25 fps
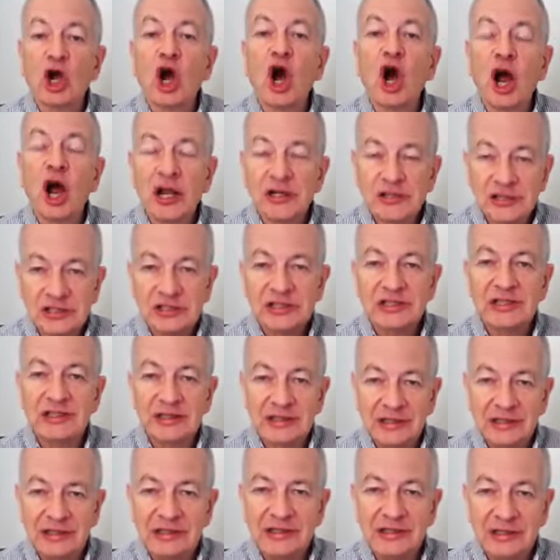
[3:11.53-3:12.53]

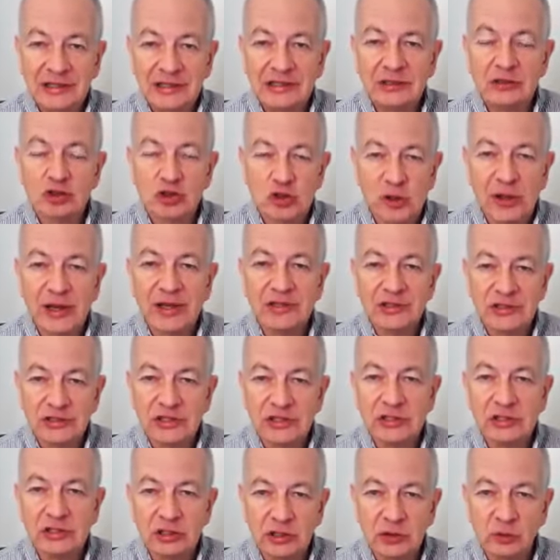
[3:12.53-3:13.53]
constantly in
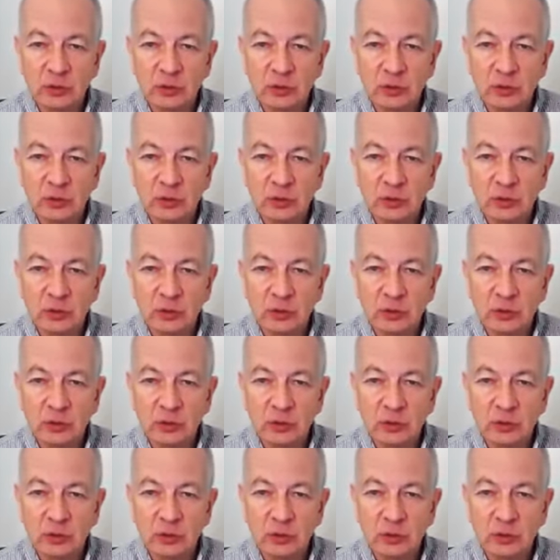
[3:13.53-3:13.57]
transition.